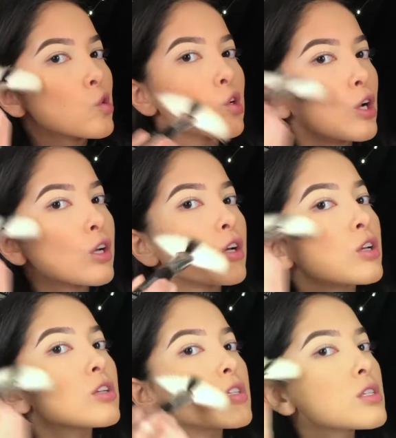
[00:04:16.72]

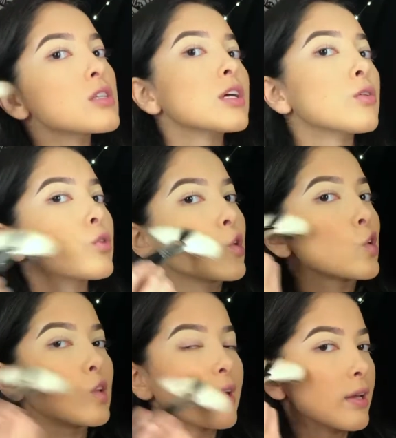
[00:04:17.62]
because it really
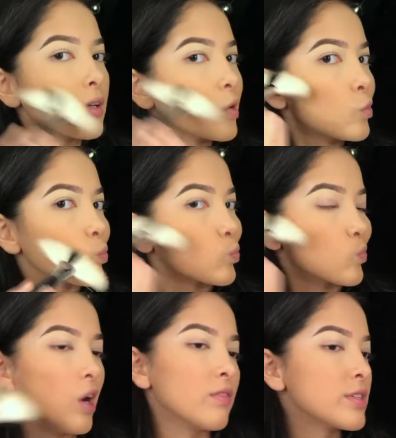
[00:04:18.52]
like,
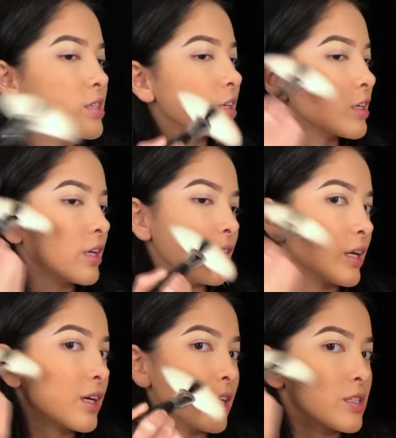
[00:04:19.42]
obviously it
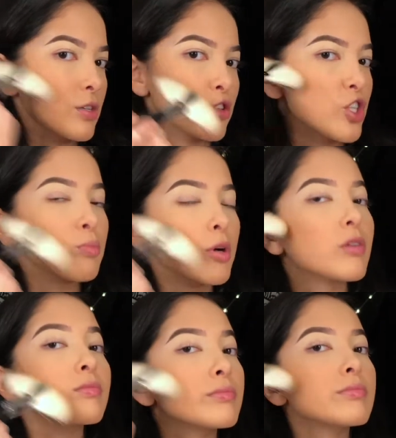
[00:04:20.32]
like cuts your
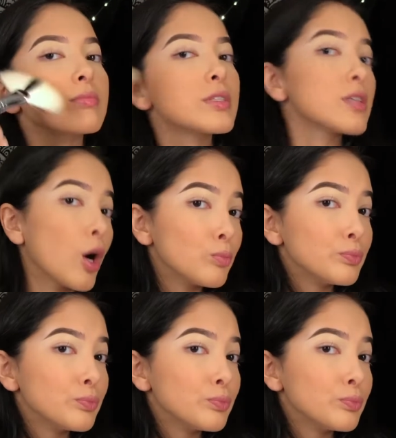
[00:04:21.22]
cheekbone, so